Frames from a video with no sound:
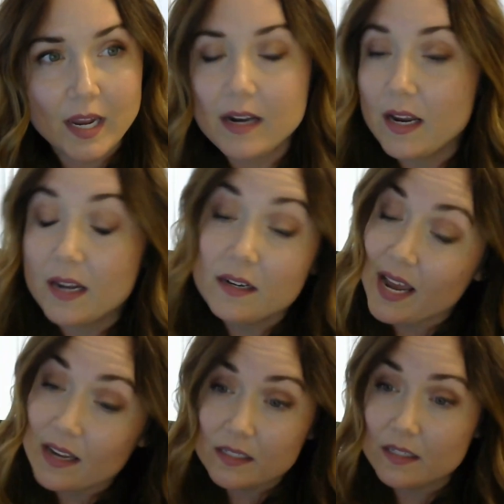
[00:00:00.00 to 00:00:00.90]
And
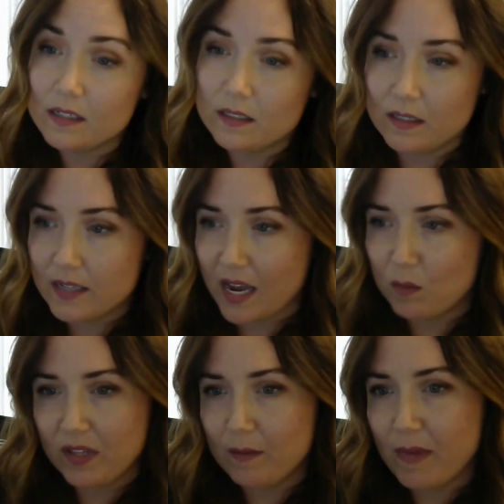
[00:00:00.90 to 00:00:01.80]
not to
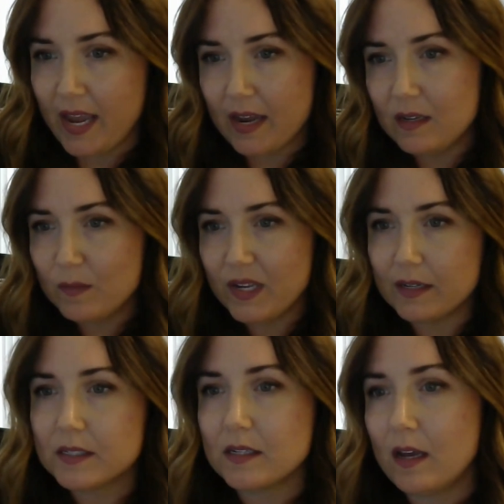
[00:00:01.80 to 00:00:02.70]
downplay by any
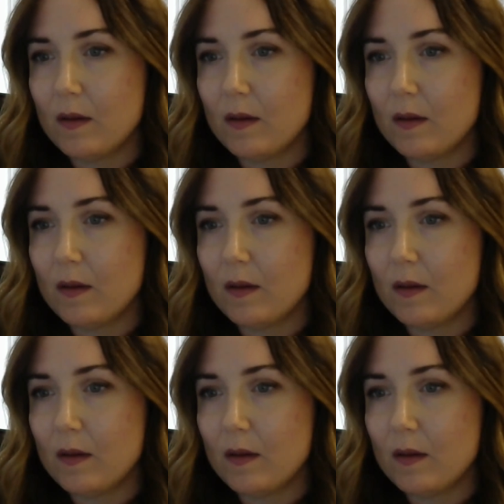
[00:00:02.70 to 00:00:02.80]
means.